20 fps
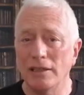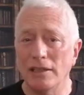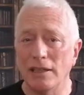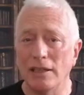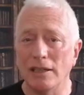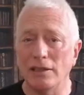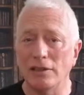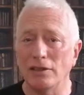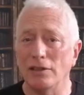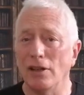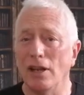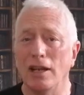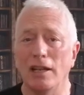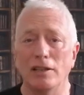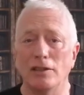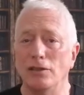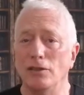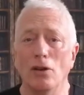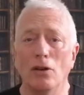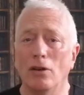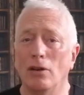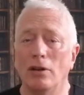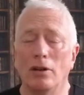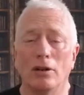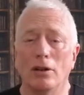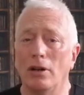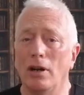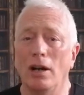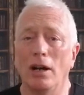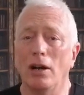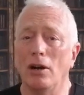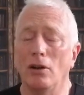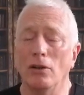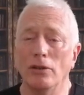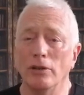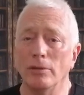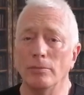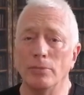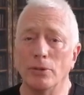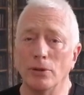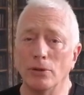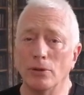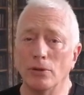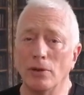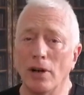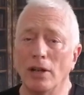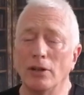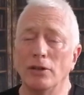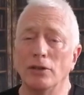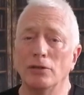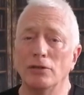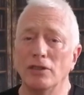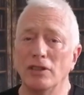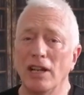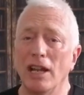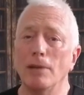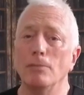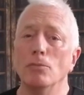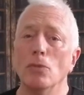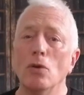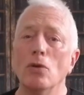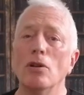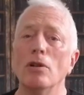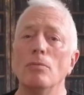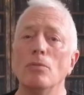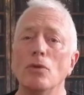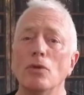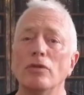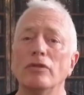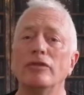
he's not on the ball, and you're just getting more and more